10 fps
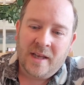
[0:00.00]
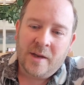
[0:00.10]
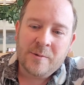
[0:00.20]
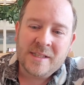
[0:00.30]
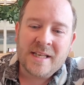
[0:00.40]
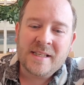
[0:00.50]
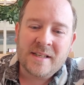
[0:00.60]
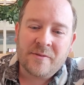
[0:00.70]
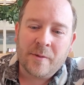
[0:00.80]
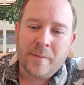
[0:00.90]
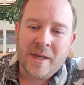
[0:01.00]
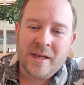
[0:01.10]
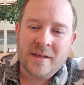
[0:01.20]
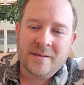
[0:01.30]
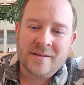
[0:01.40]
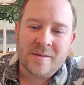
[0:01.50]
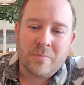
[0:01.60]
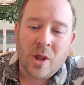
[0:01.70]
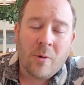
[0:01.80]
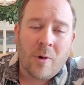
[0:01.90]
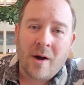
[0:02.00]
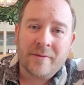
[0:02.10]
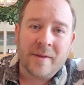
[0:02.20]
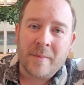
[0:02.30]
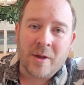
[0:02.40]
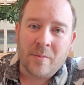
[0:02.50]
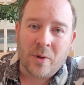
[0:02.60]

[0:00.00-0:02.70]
It was easy for me to blow off the male